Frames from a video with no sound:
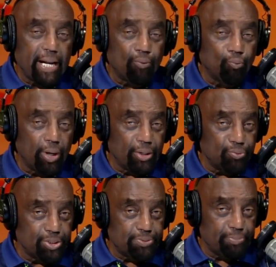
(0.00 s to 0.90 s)
I want to
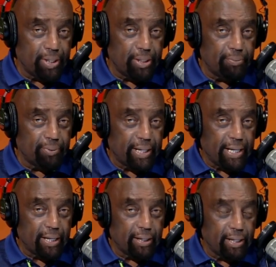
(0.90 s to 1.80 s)
respond,
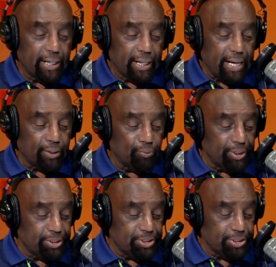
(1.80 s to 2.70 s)
but I got to wait
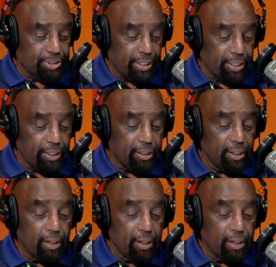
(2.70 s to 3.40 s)
until Sunday.